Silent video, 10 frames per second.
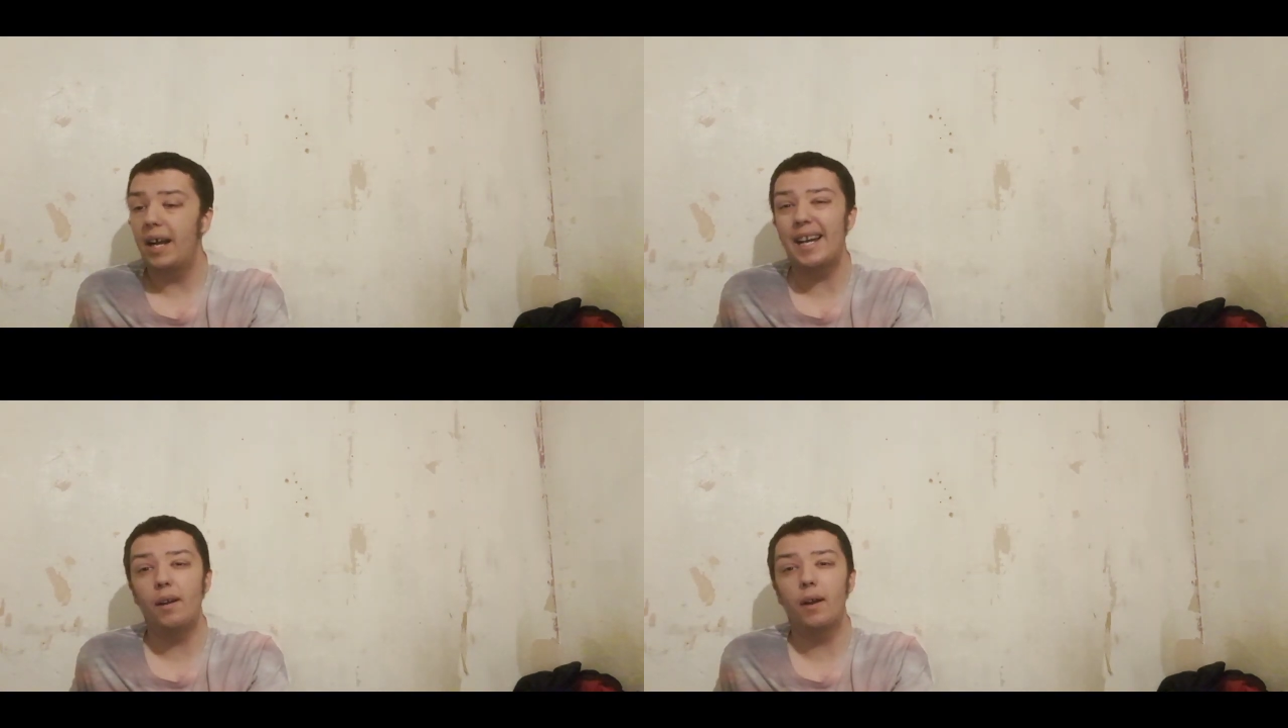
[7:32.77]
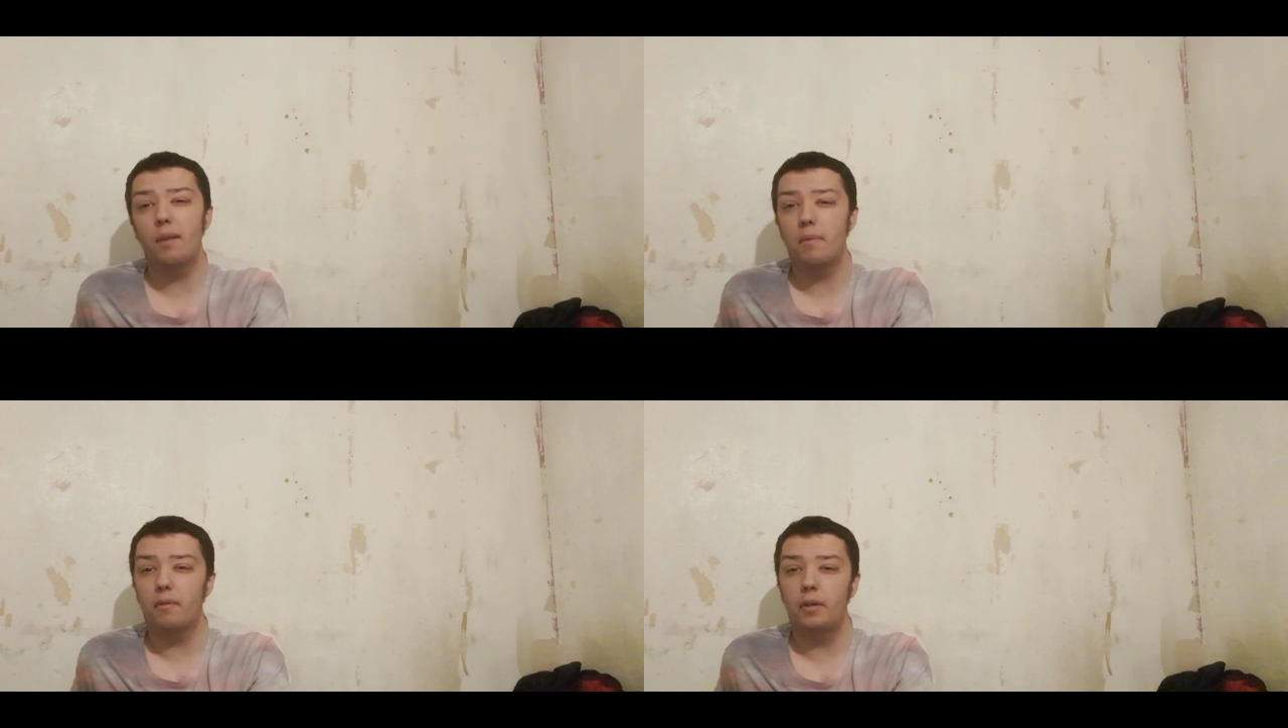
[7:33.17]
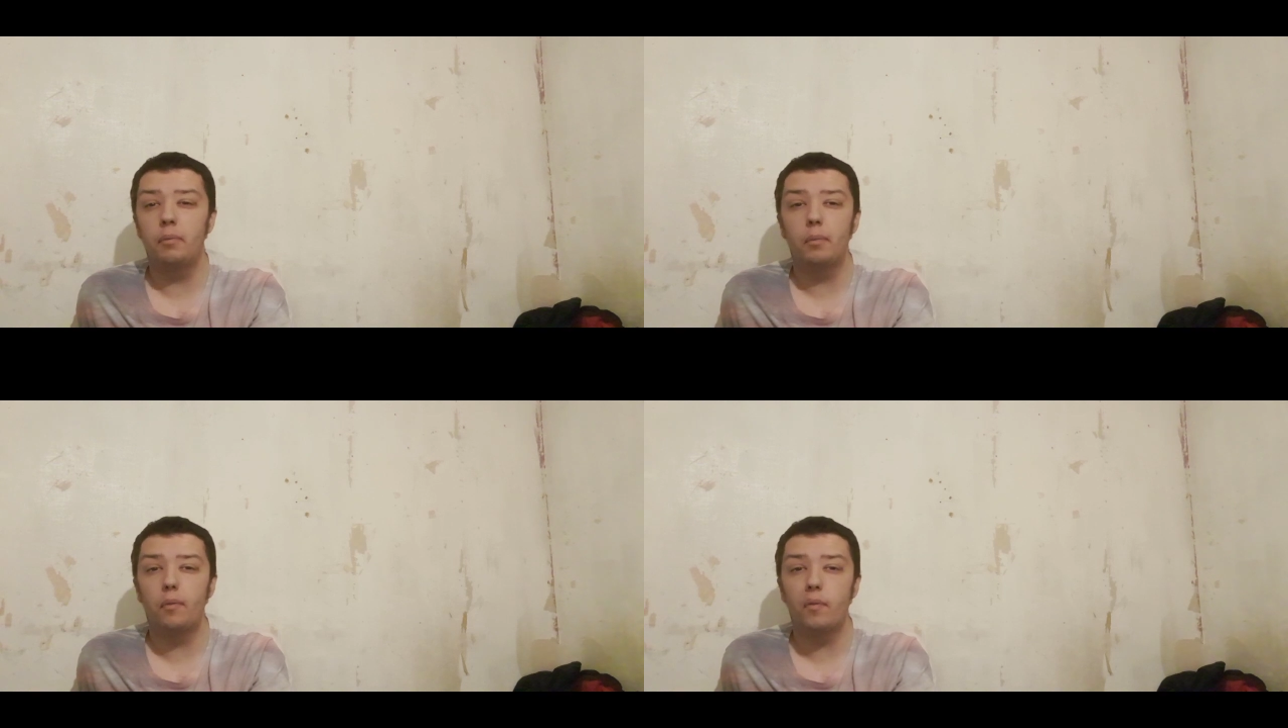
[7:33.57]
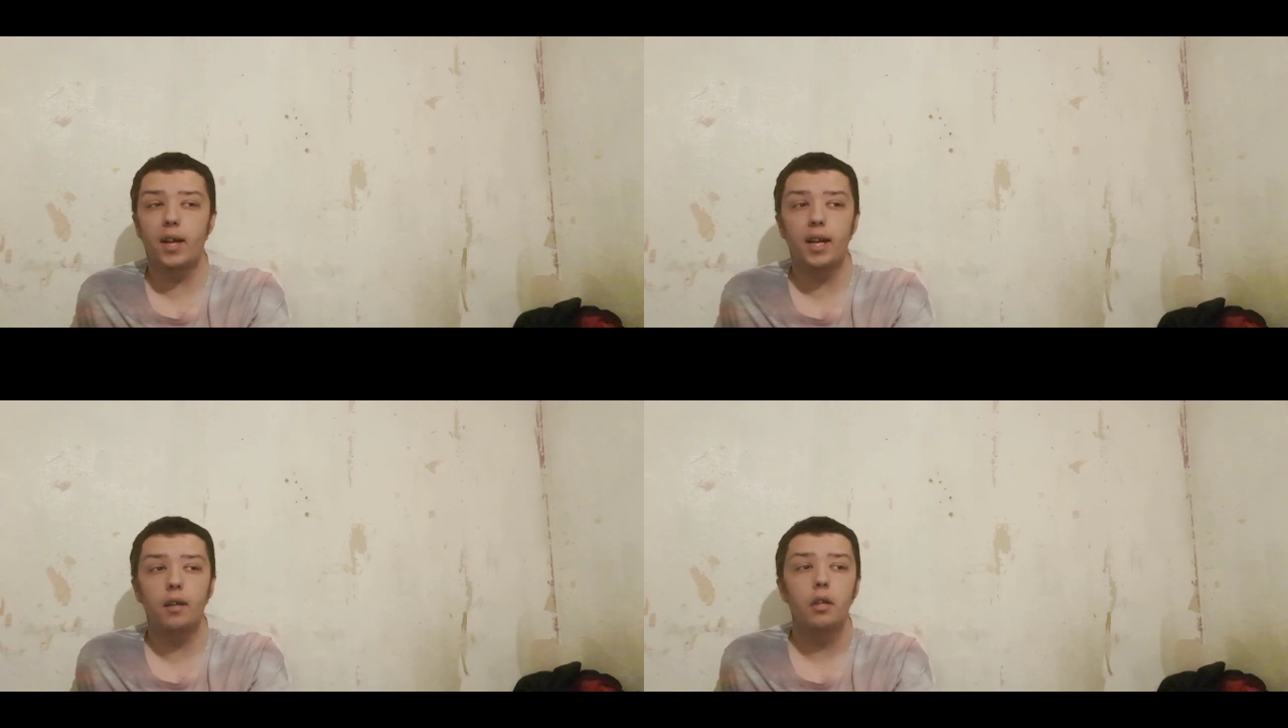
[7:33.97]
anywhere in my room to
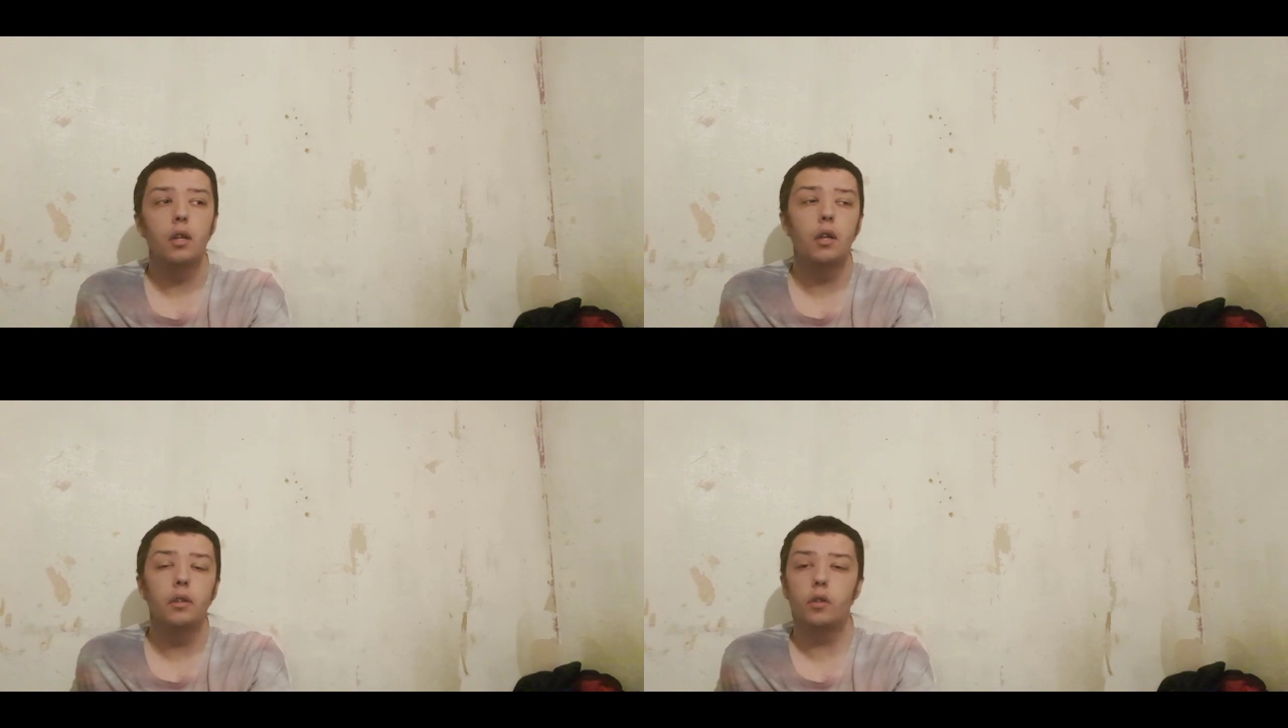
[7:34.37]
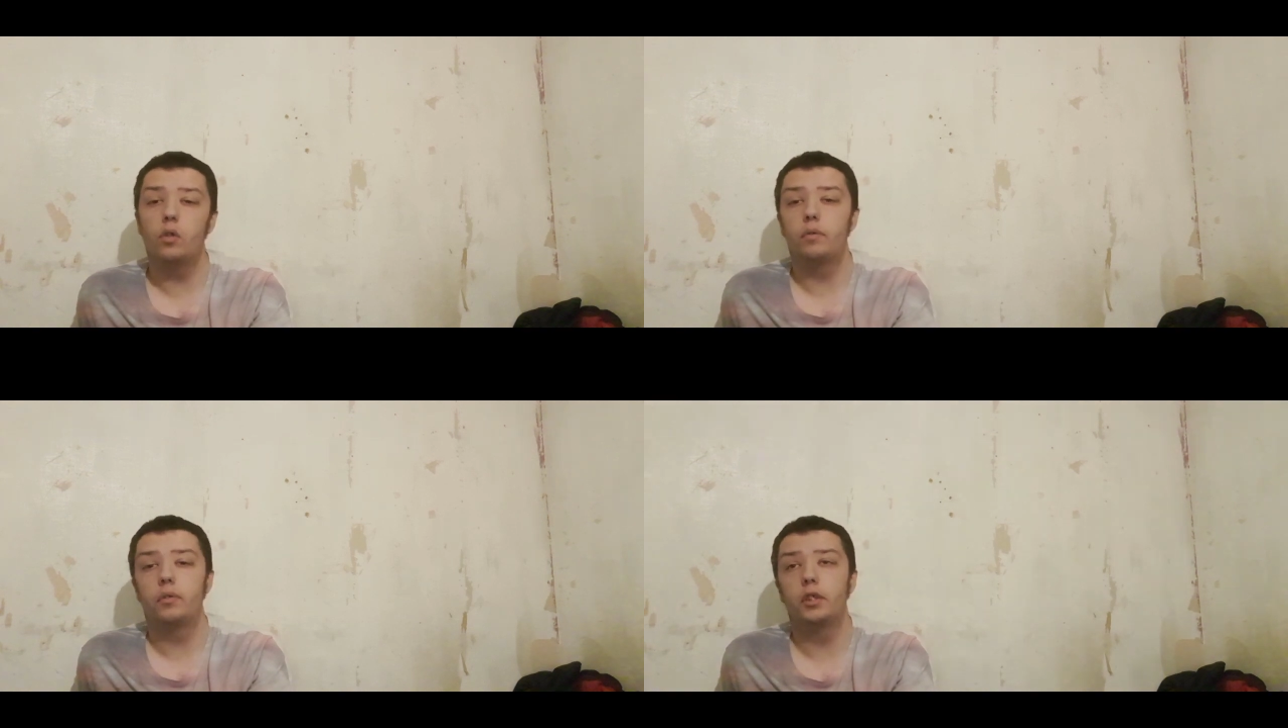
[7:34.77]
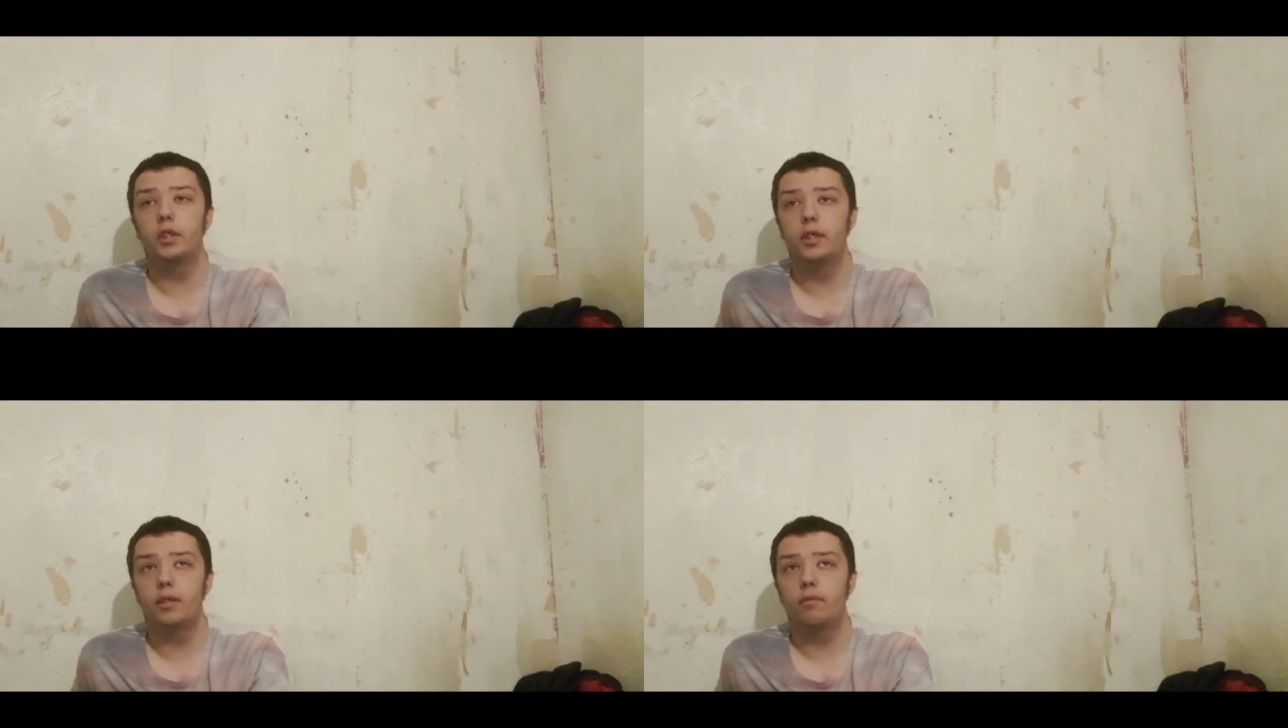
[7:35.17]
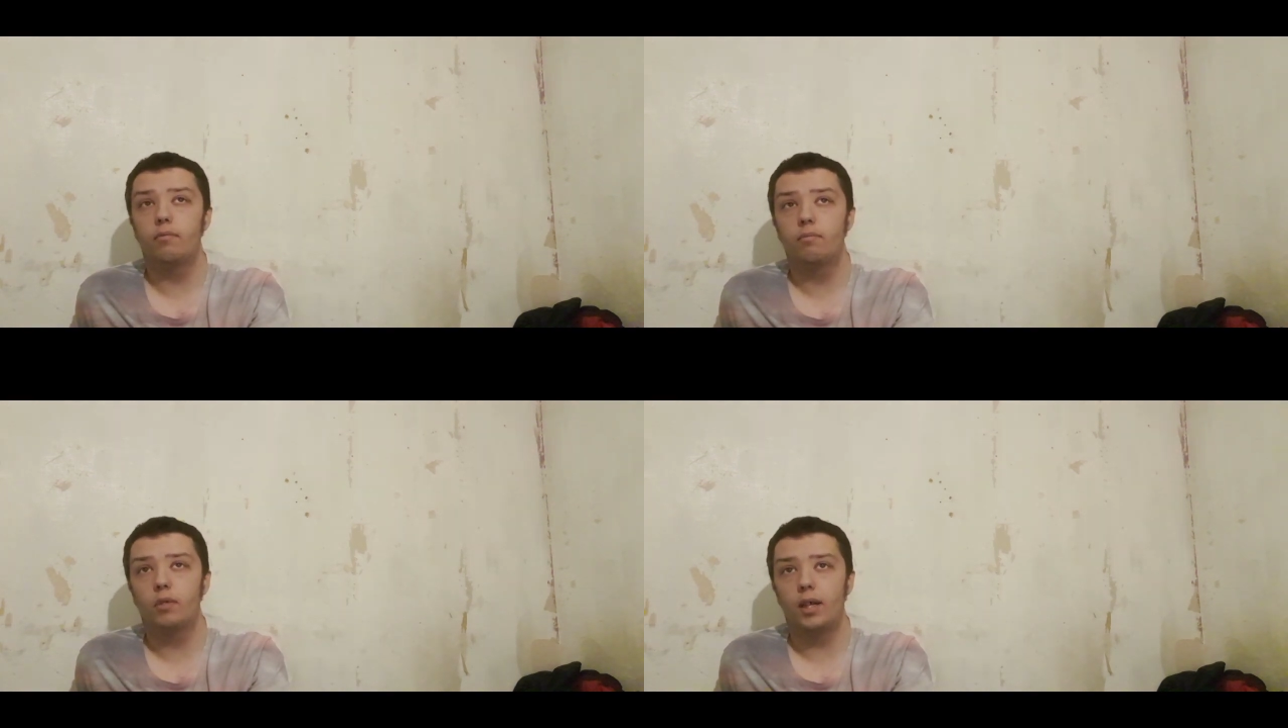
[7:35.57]
prefer. Along with the,
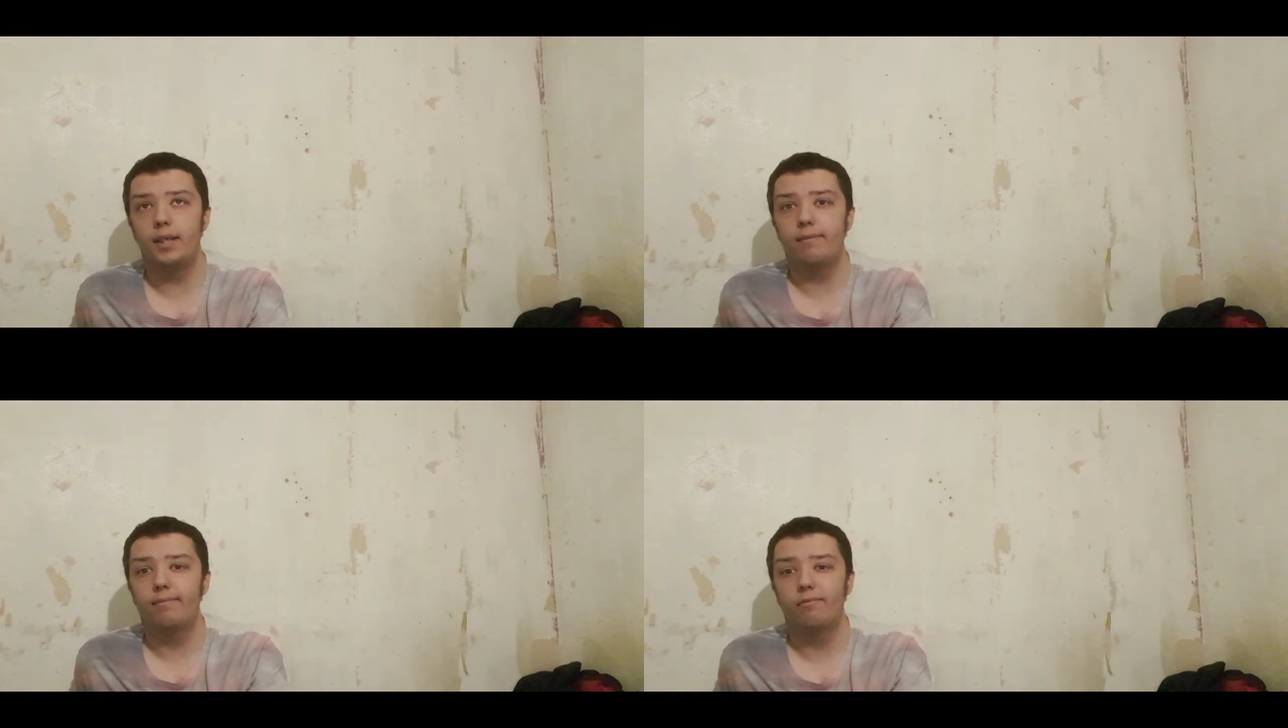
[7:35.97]
out